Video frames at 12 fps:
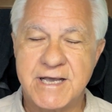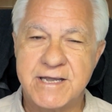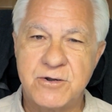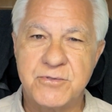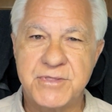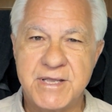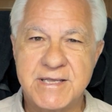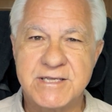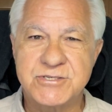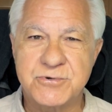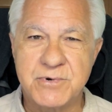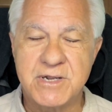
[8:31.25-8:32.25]
I don't think
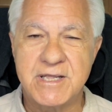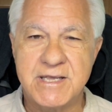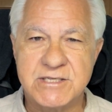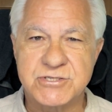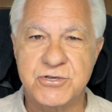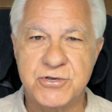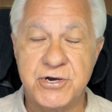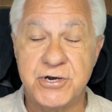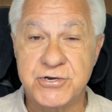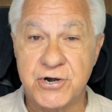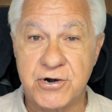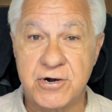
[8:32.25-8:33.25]
it's really as good a
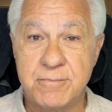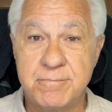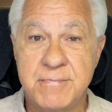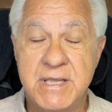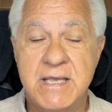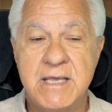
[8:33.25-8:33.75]
term